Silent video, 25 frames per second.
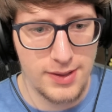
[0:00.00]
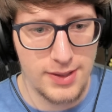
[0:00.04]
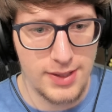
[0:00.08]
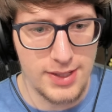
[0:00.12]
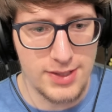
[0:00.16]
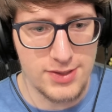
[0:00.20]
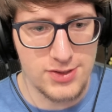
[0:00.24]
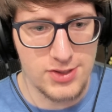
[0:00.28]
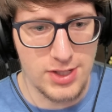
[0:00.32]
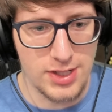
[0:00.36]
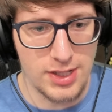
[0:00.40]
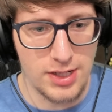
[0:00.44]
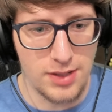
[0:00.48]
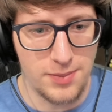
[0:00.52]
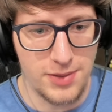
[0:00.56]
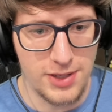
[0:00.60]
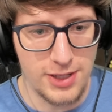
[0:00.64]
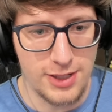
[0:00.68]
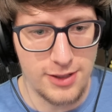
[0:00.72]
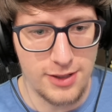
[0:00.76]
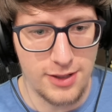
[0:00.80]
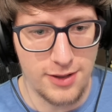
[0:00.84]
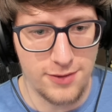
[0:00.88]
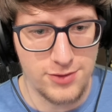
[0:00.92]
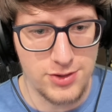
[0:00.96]
is going to be
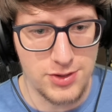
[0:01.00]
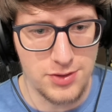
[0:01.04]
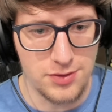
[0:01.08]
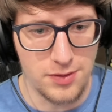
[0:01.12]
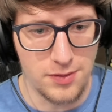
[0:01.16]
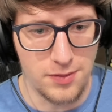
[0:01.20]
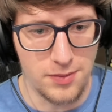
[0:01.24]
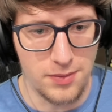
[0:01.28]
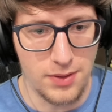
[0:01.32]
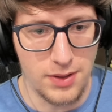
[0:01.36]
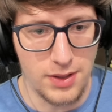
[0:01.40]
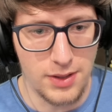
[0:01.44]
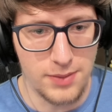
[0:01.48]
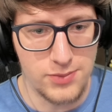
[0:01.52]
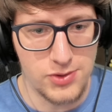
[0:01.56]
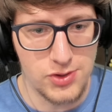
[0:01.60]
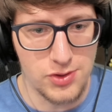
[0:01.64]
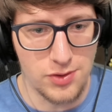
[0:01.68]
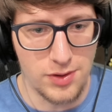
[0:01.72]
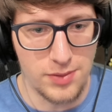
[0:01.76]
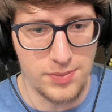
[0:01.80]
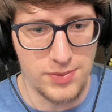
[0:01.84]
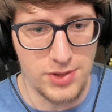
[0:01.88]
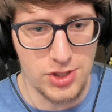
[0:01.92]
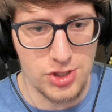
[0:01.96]
enough to
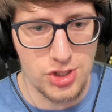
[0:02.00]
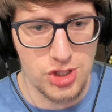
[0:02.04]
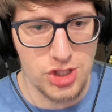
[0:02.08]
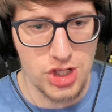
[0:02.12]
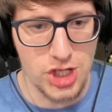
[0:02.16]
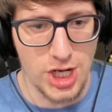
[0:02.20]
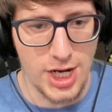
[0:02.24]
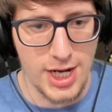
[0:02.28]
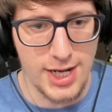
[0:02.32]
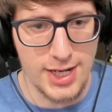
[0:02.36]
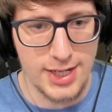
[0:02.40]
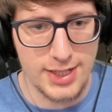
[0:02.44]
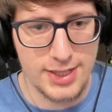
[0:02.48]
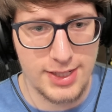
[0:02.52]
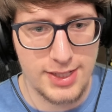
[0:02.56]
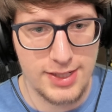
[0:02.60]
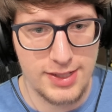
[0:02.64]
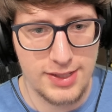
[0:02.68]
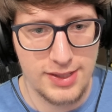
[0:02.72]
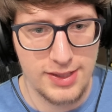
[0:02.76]
absorb the shock